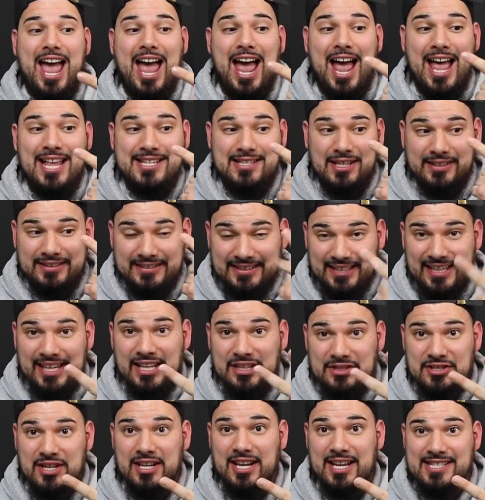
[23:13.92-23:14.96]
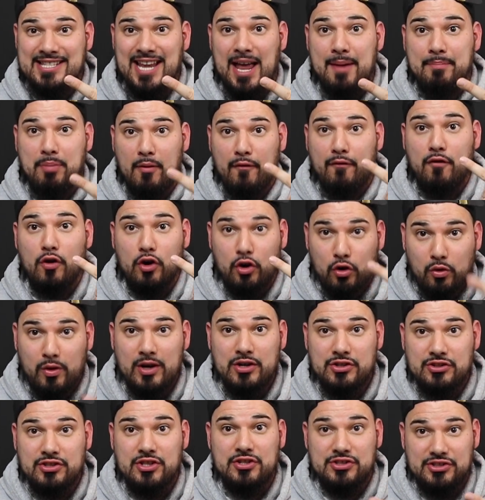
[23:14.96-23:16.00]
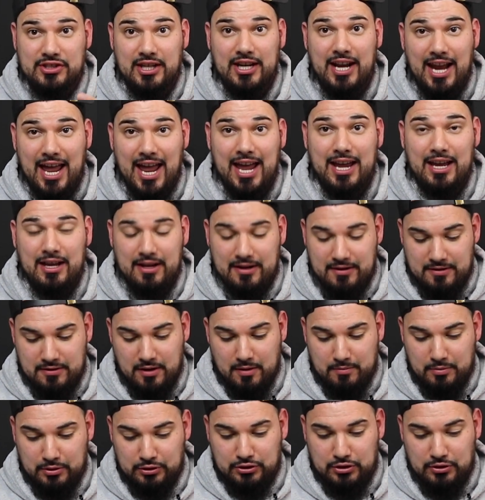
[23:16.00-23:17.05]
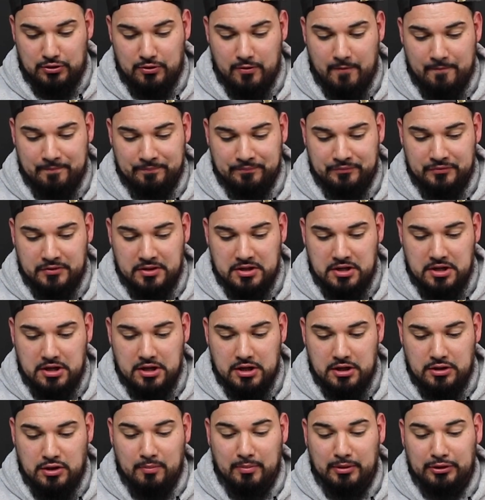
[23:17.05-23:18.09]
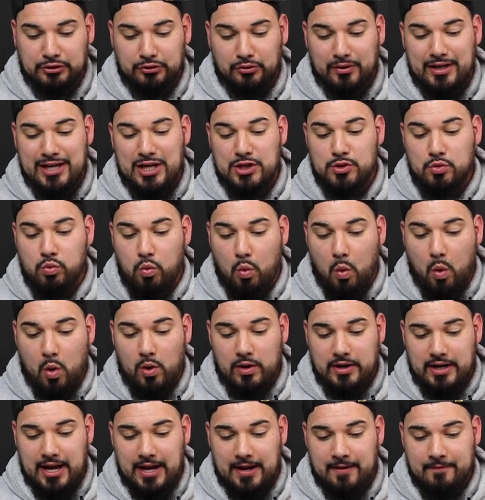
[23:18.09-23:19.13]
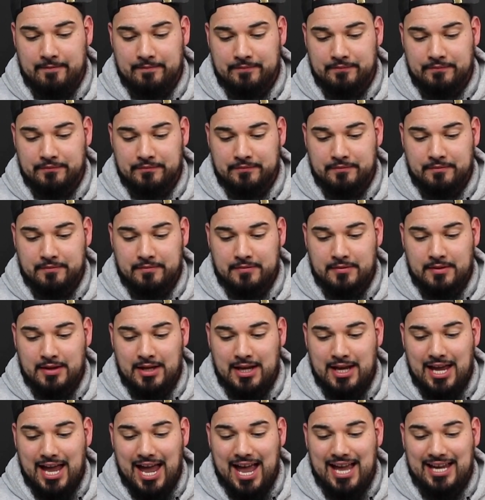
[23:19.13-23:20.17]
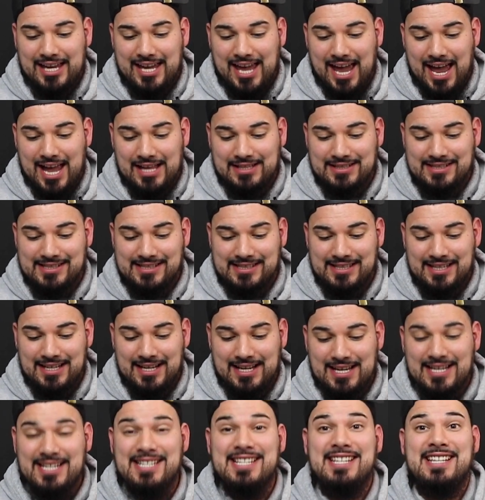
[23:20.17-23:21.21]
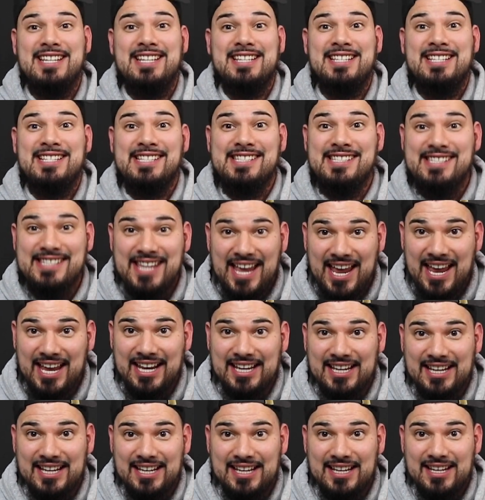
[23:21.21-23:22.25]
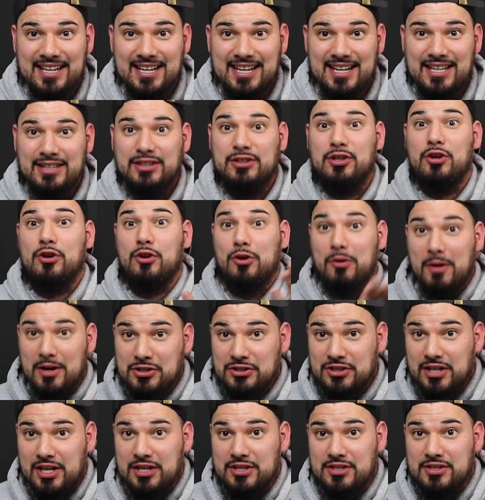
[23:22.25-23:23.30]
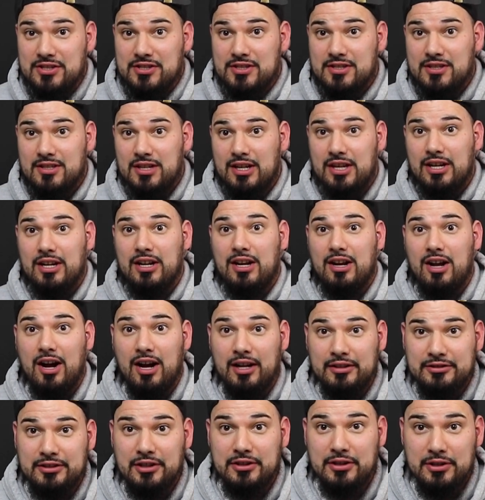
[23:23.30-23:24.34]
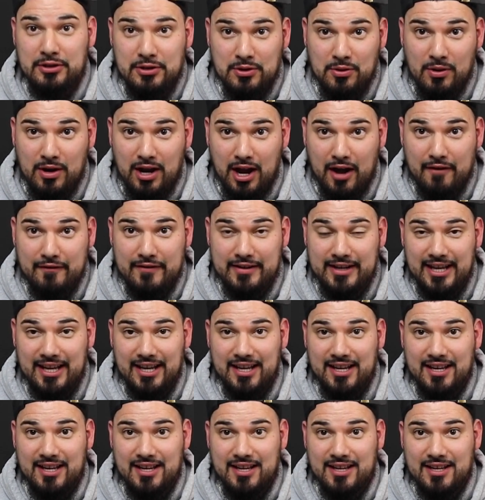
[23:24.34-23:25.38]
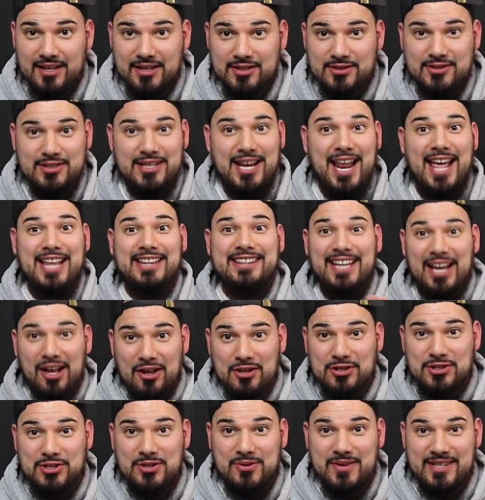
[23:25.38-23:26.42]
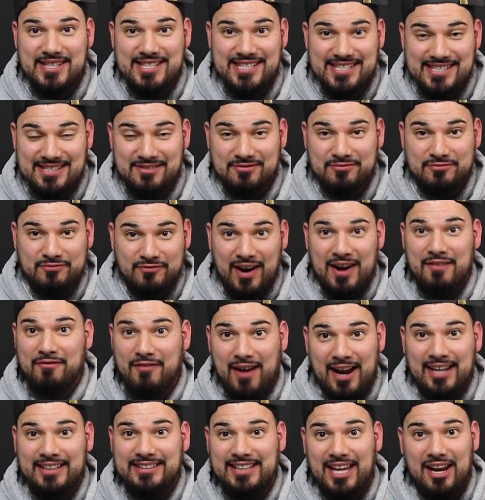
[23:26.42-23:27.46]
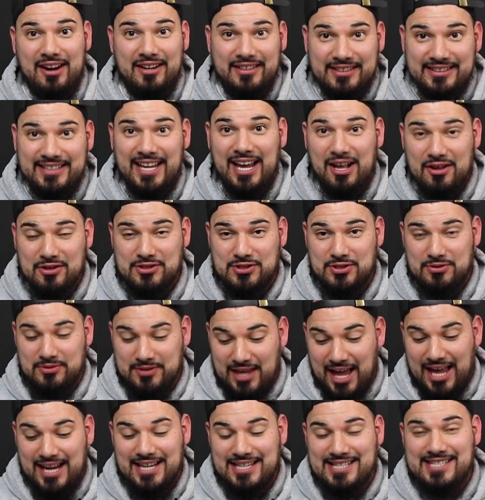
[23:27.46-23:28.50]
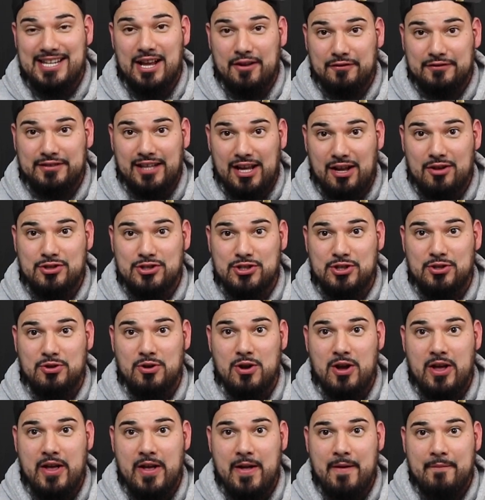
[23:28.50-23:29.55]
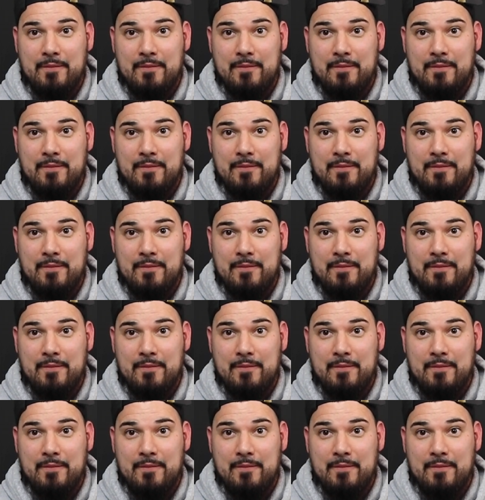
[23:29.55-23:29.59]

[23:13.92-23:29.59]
as a teaching example for Christians today, number two. Number three, he's warning against sin to Christians under the new covenant. So that tells you, it's right there. It tells you, that itself tells you,